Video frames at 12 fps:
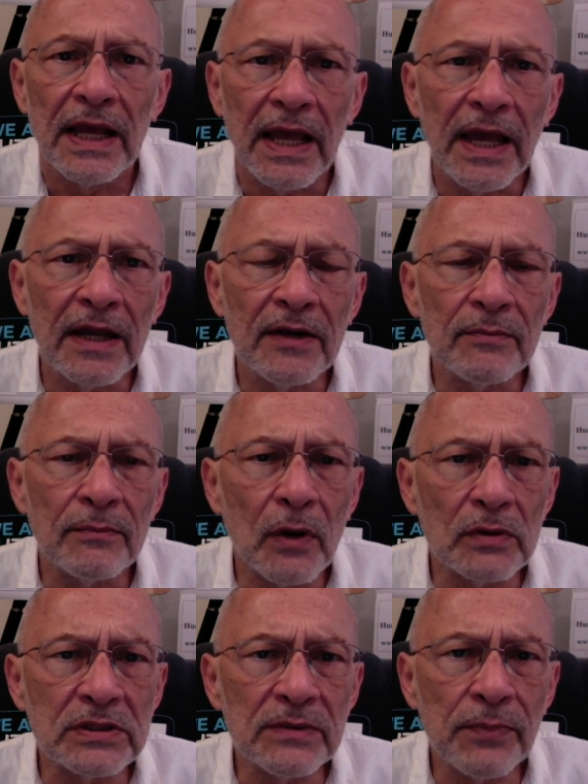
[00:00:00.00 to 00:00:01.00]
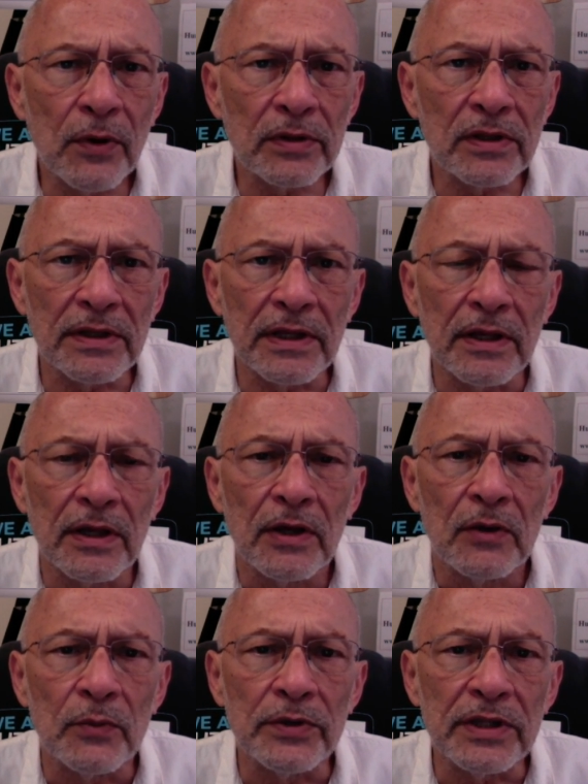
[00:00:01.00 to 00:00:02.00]
and most importantly,
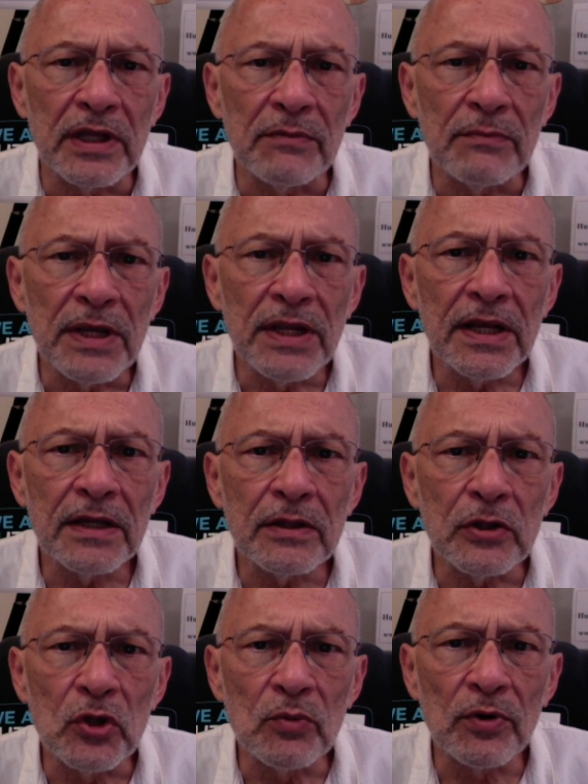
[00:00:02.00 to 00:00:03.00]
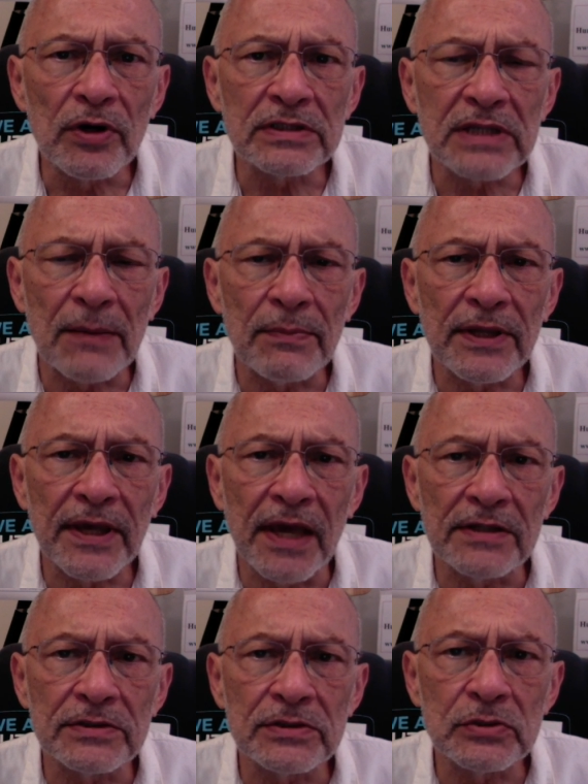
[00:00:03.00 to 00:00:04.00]
with immediate numerous
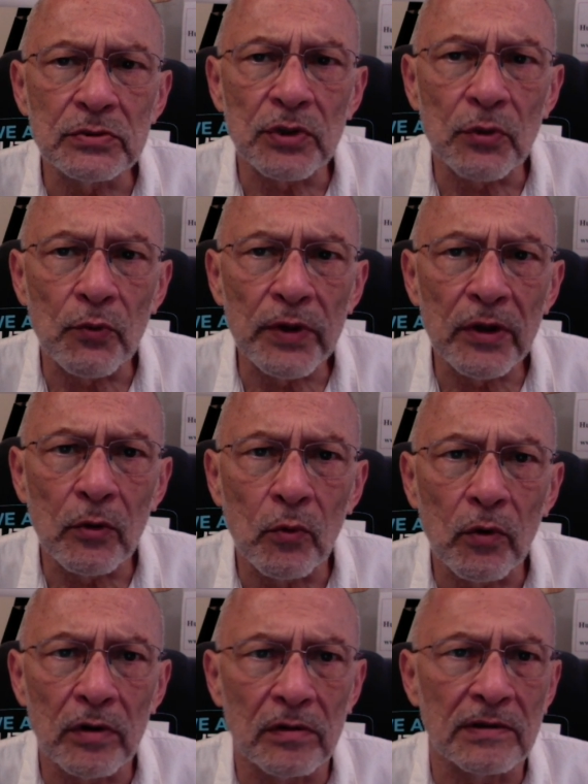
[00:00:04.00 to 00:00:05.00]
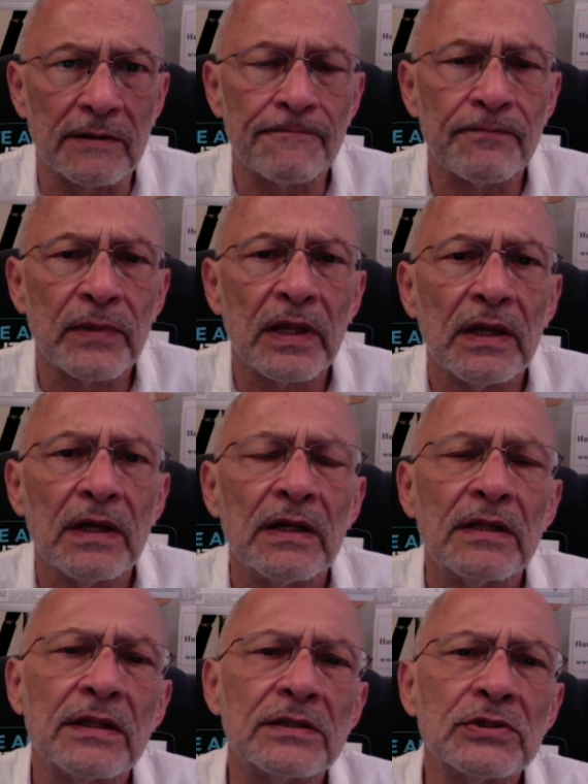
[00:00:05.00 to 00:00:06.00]
applications to the real world.
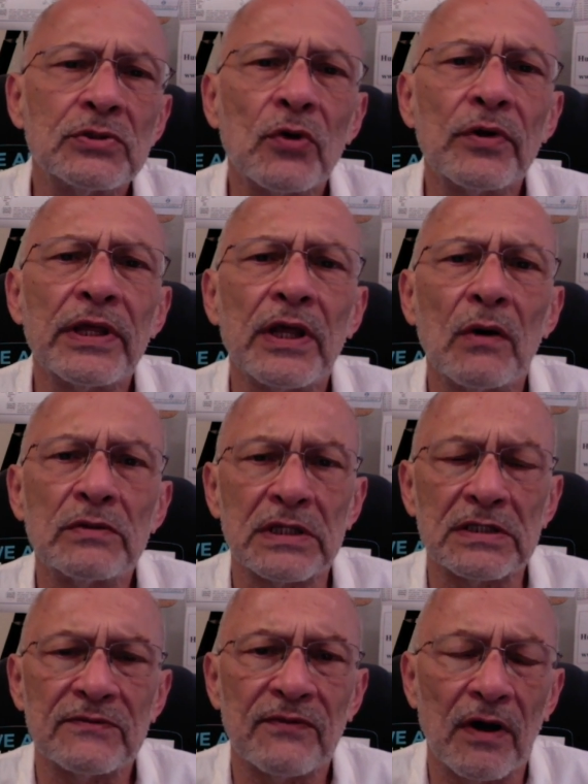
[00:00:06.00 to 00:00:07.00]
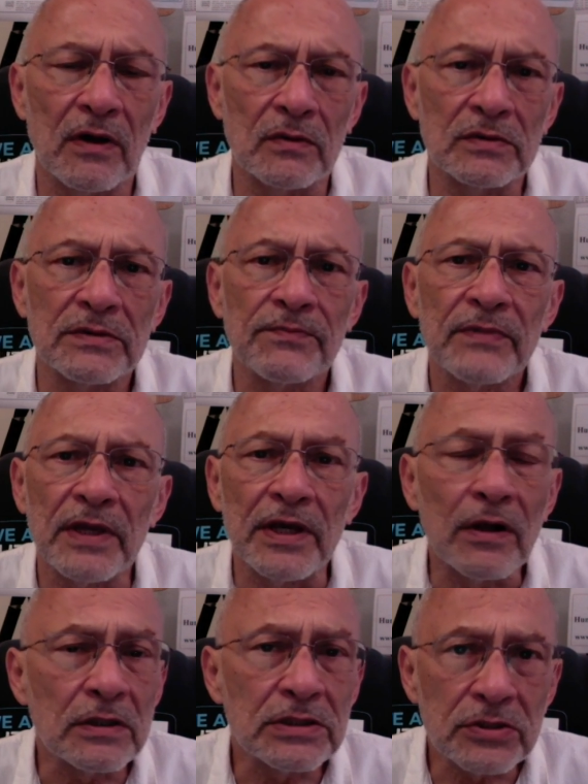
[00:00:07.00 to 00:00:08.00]
The story goes as follows. It
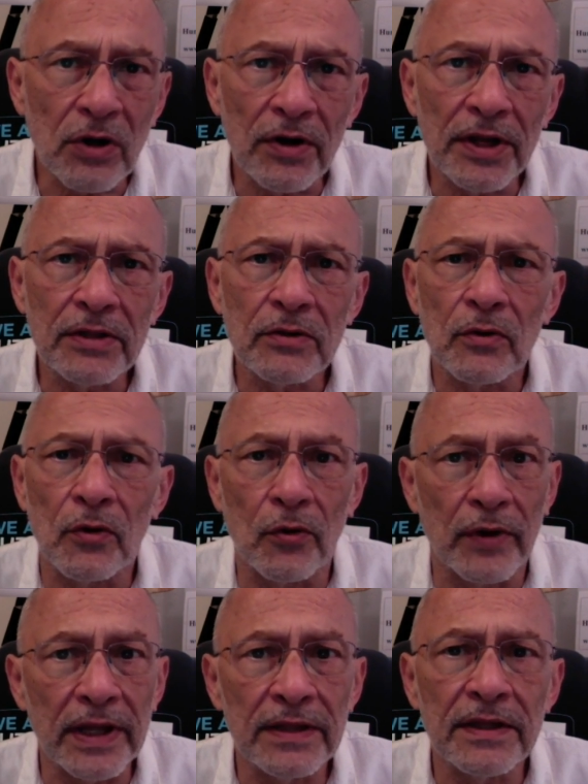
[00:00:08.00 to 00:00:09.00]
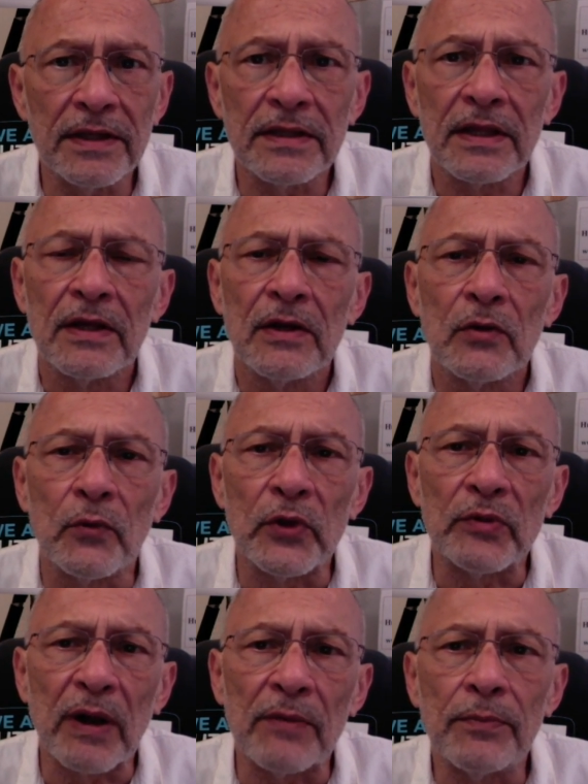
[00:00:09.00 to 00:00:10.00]
all started or ended
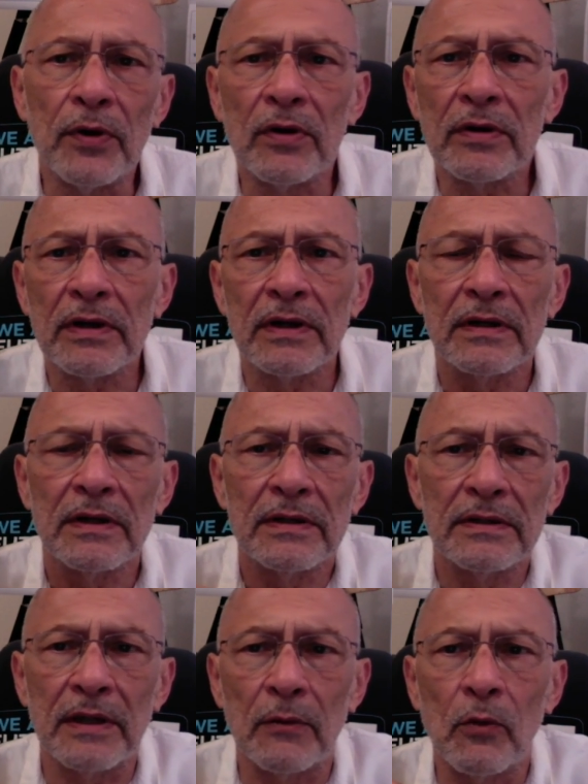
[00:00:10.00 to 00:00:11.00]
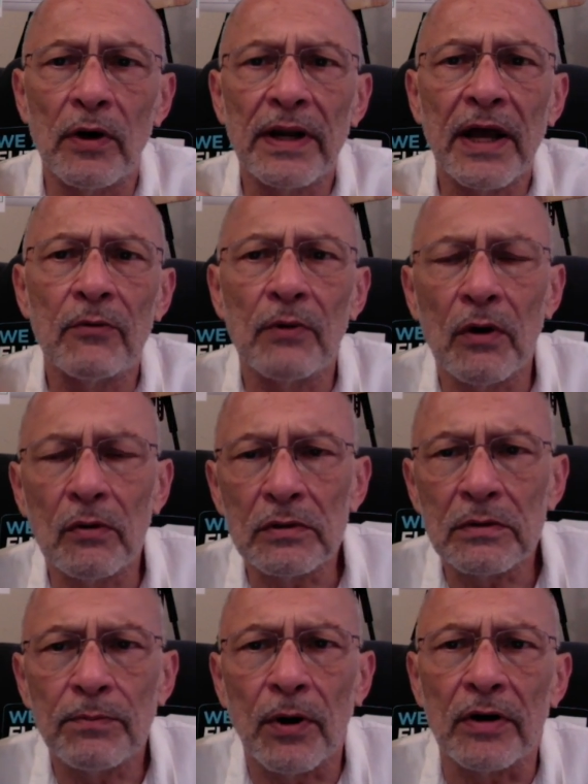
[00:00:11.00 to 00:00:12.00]
with my book, the one I
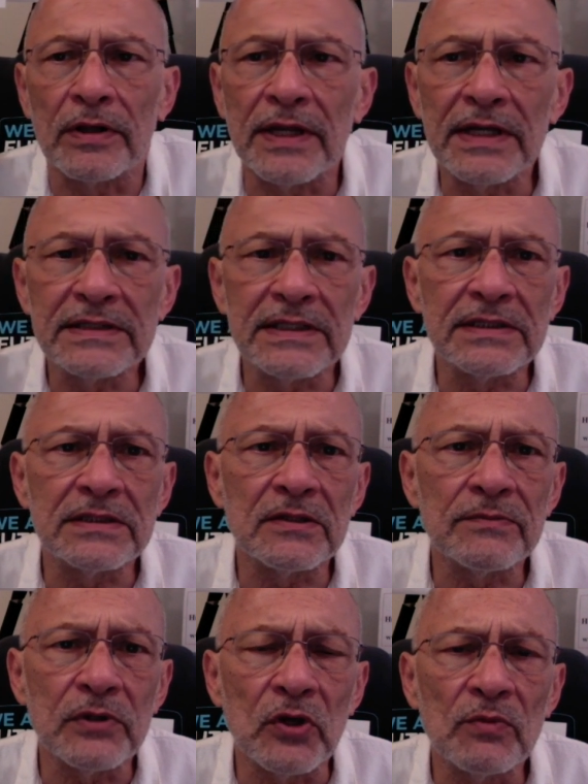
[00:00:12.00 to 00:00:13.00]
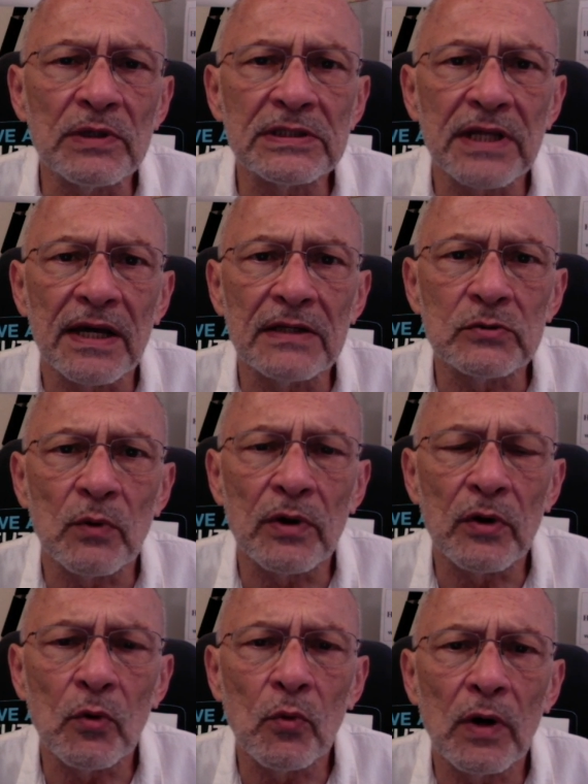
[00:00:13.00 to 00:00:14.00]
wrote, Pardesism Human Science
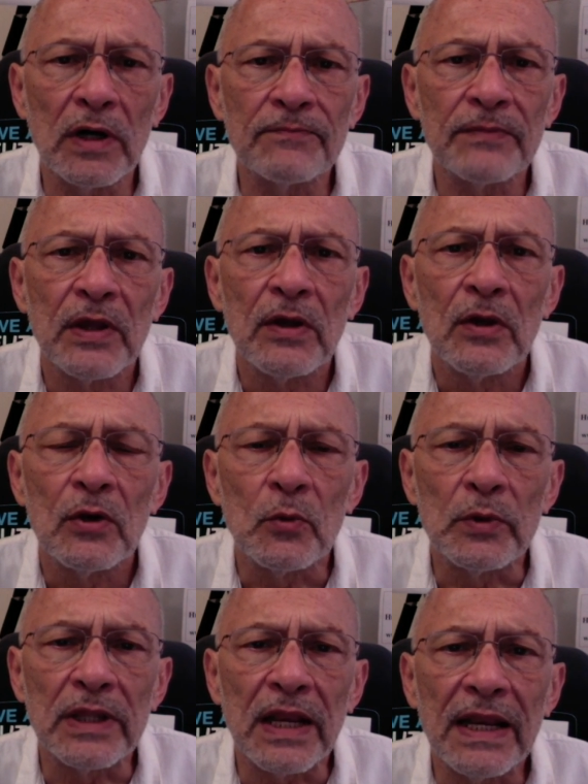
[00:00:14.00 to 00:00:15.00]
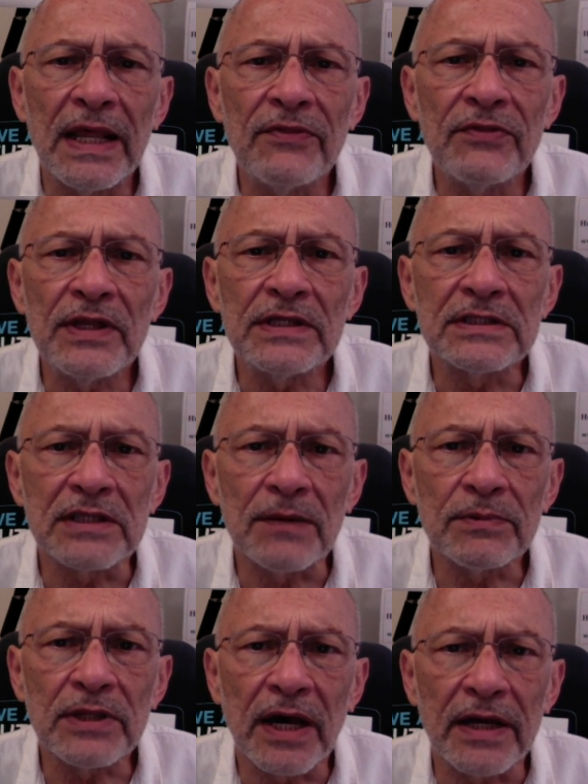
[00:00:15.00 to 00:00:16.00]
101, with a lengthy
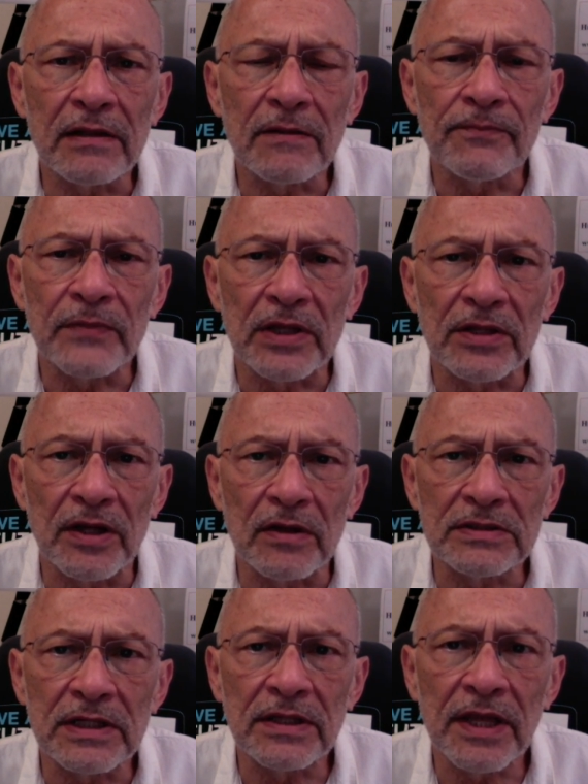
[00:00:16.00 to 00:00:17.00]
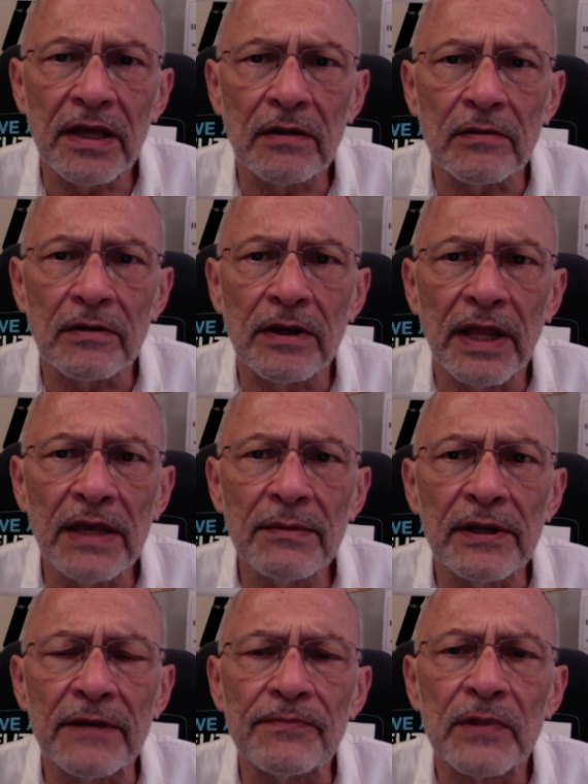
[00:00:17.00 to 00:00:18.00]
subtitle that tells the tale,
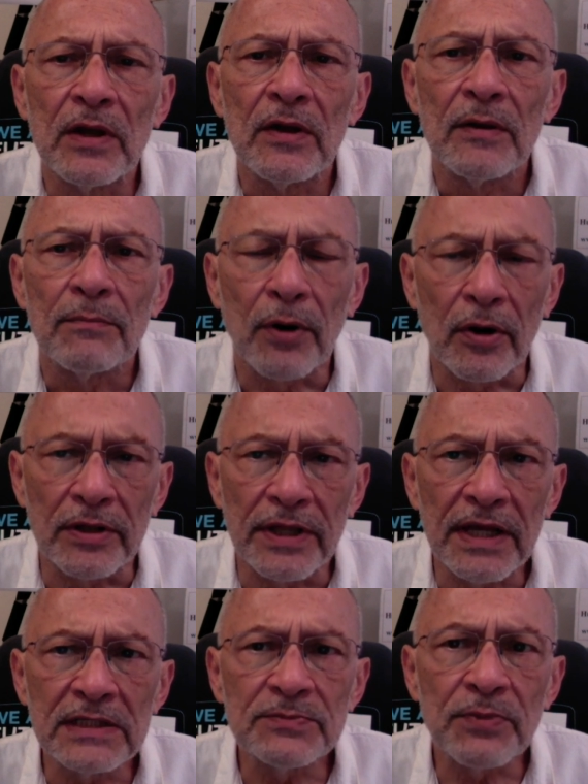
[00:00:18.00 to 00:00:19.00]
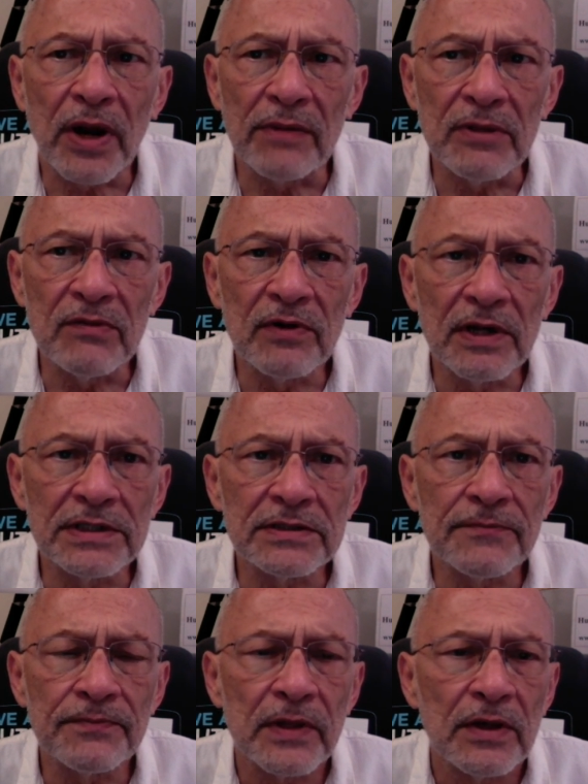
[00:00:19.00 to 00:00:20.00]
namely, Pardes
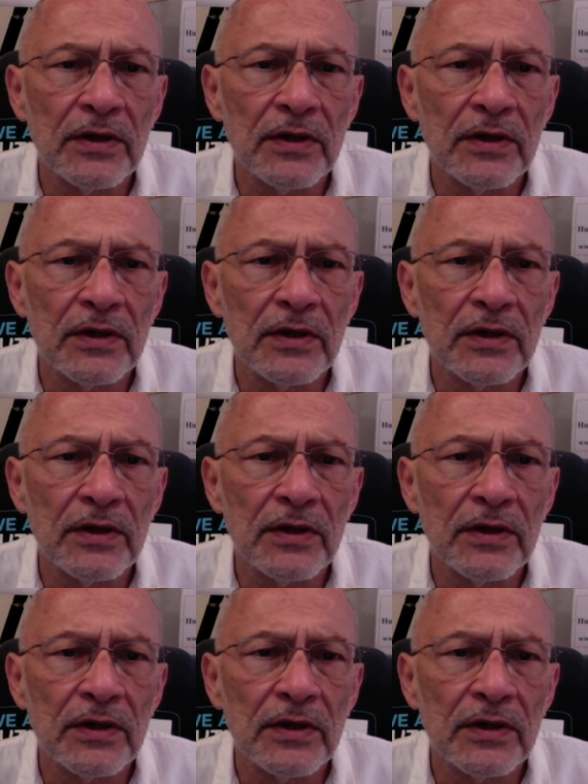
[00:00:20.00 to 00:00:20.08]
Primevalism,